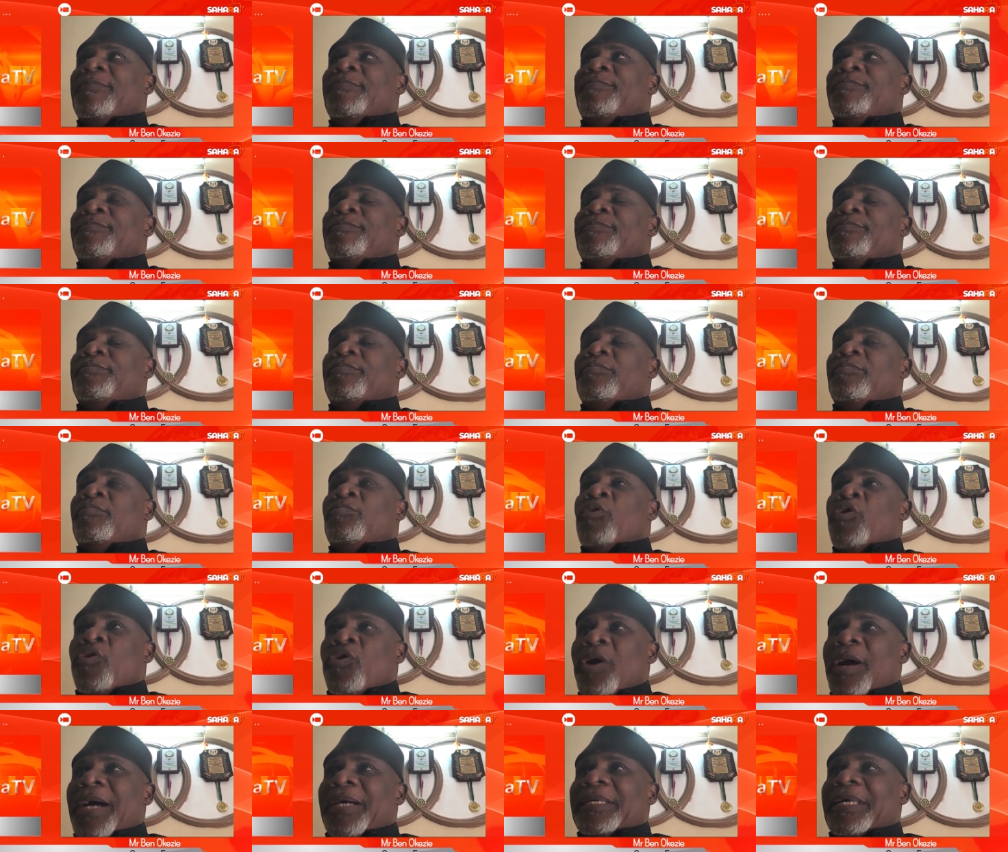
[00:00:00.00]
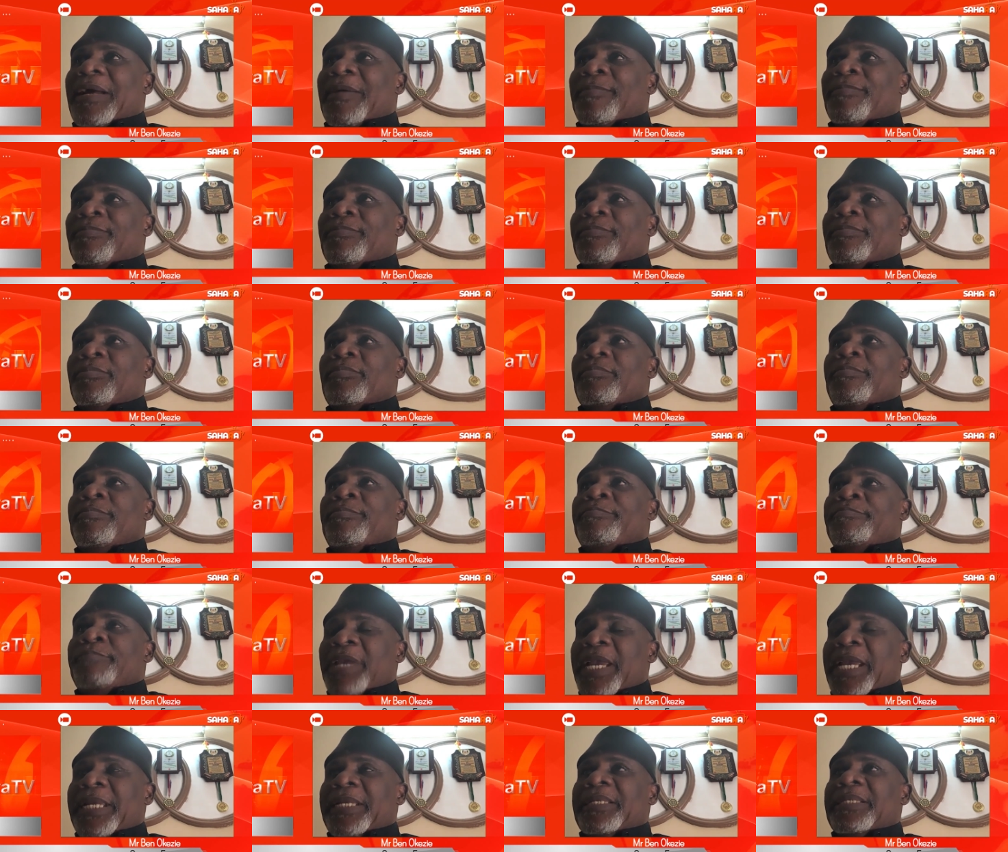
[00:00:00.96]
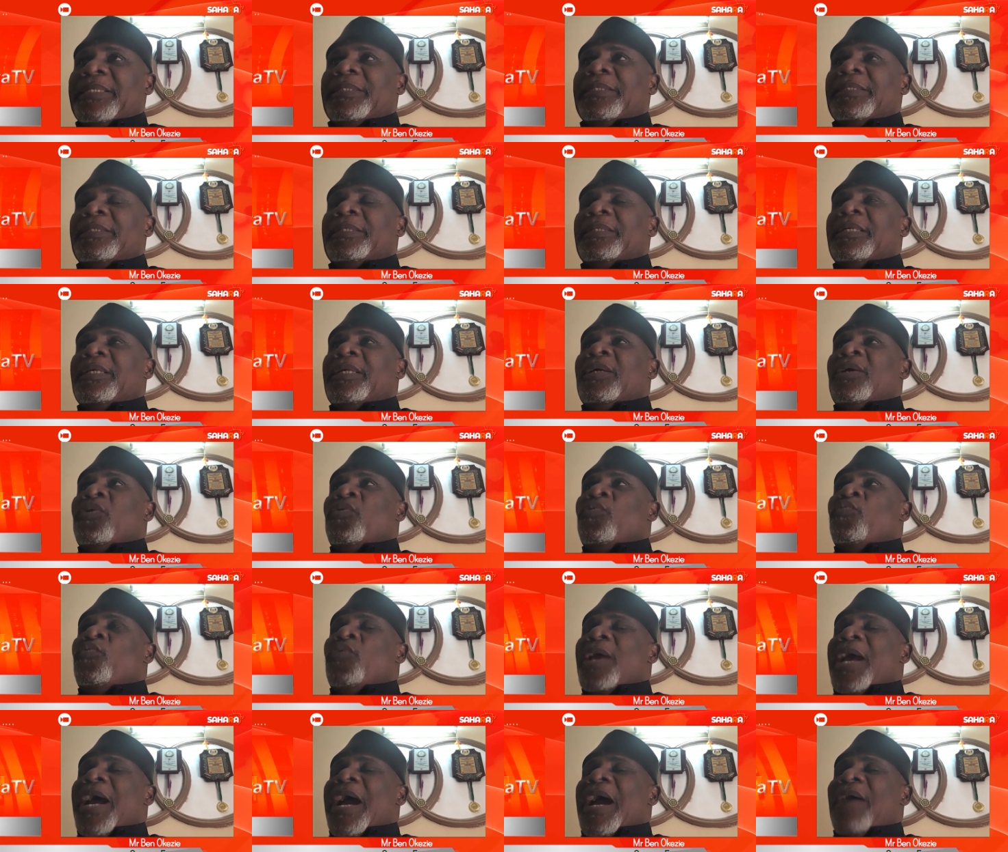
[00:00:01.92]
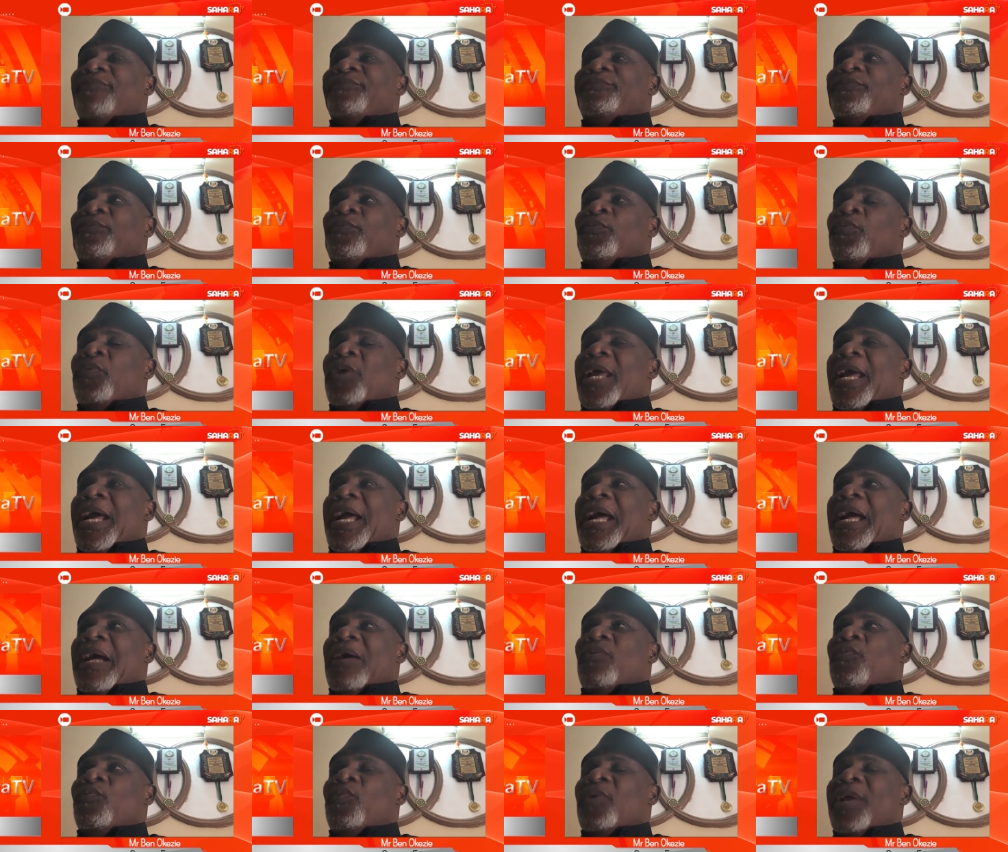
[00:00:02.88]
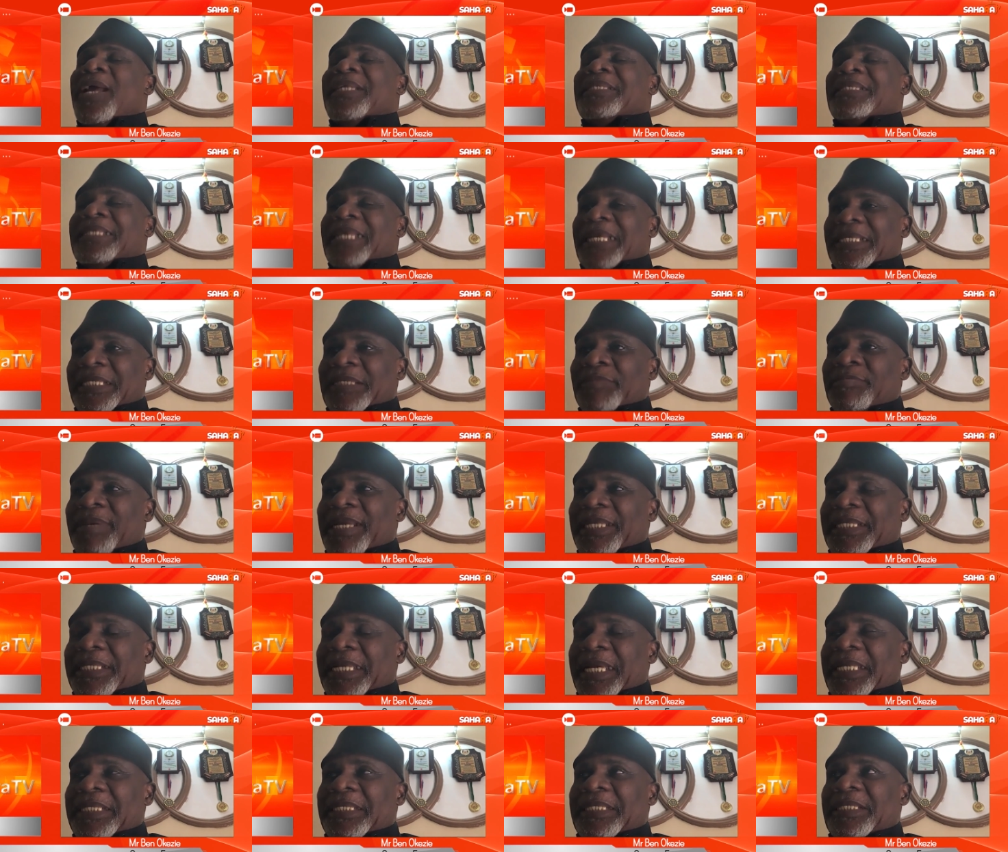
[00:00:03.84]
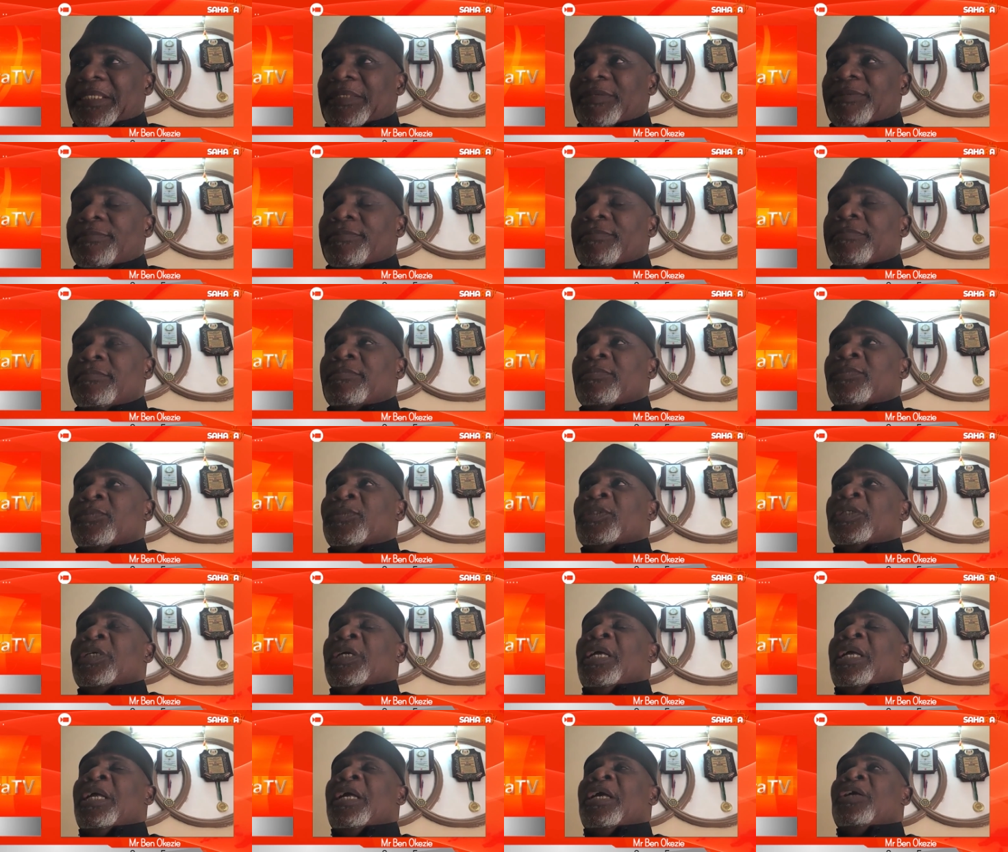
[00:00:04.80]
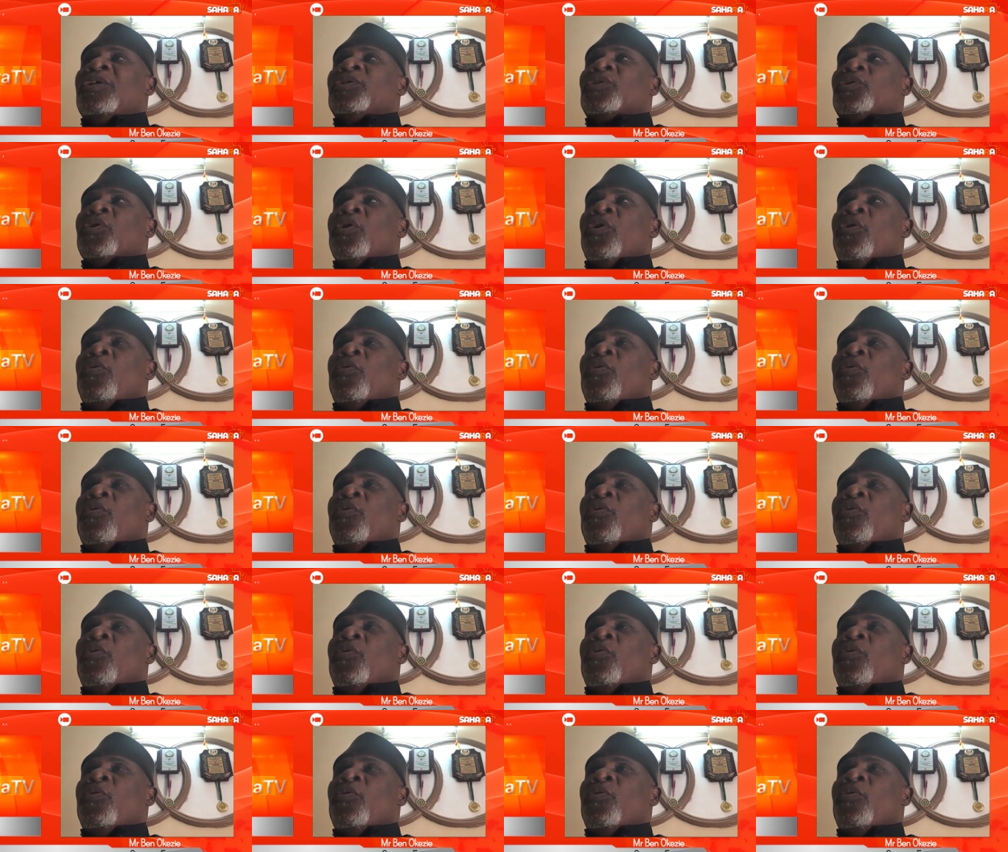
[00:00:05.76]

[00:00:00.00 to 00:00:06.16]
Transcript: Boko Haram men were, were, were decimated so